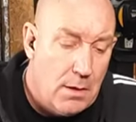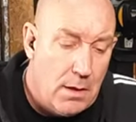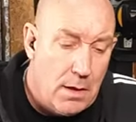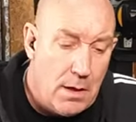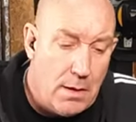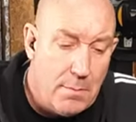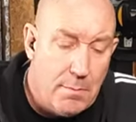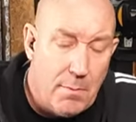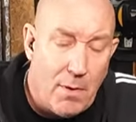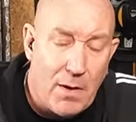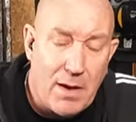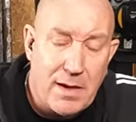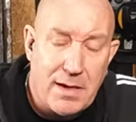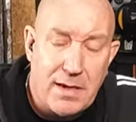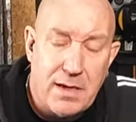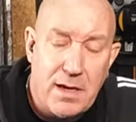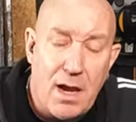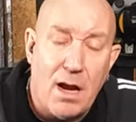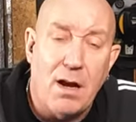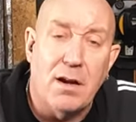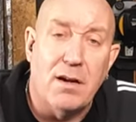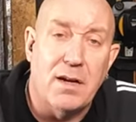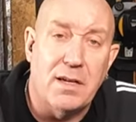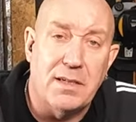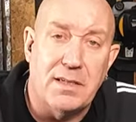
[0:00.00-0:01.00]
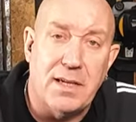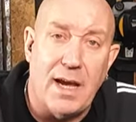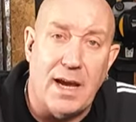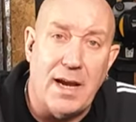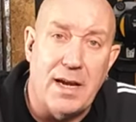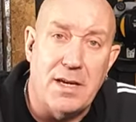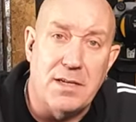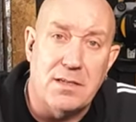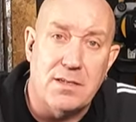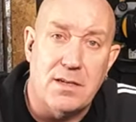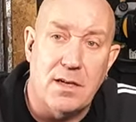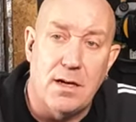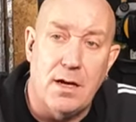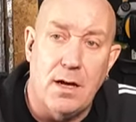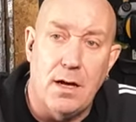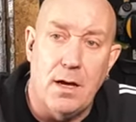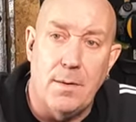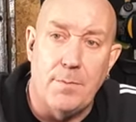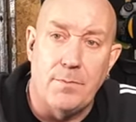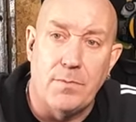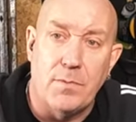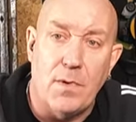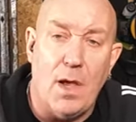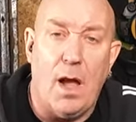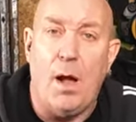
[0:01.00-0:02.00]
in my younger days, I
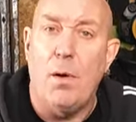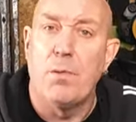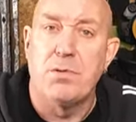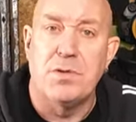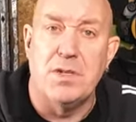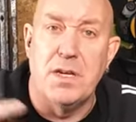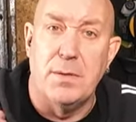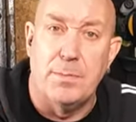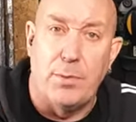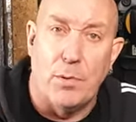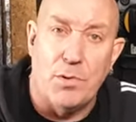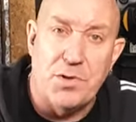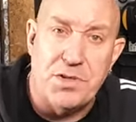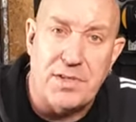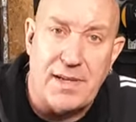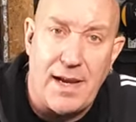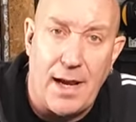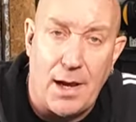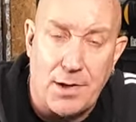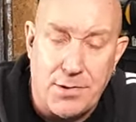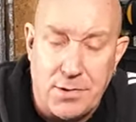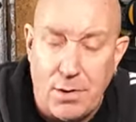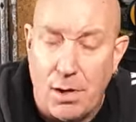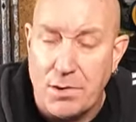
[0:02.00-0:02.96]
was in the Boy Scouts,